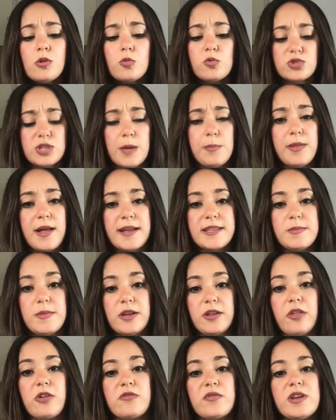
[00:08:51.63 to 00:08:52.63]
which I plan to
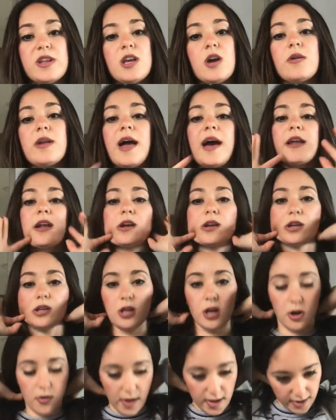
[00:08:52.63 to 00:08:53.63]
make another video on how to, you
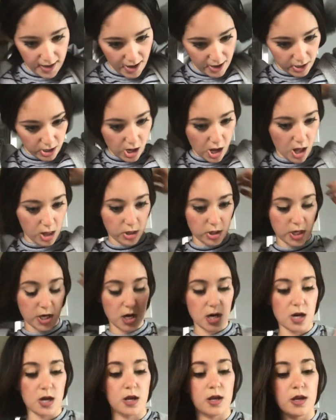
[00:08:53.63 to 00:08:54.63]
know, on how to color.